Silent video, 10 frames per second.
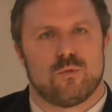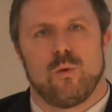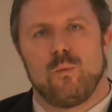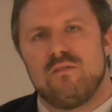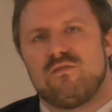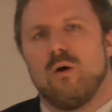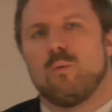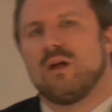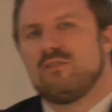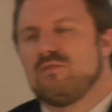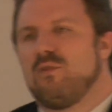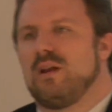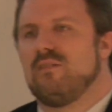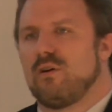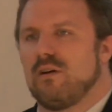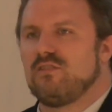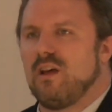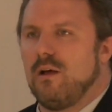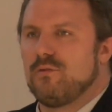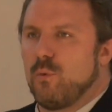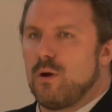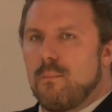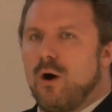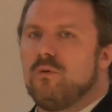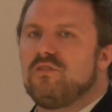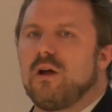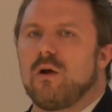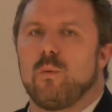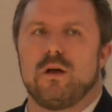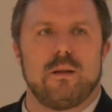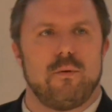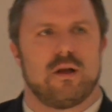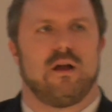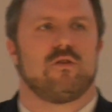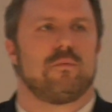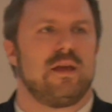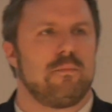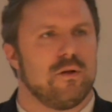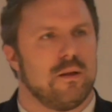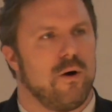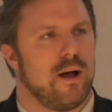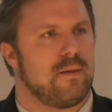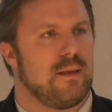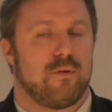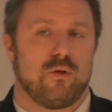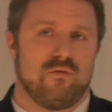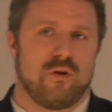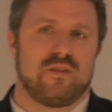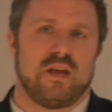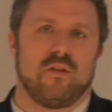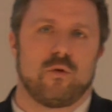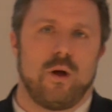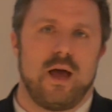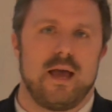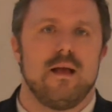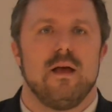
When we vote, we're not just voting for ourselves, we're imposing our will upon other people, upon people who voted the other way,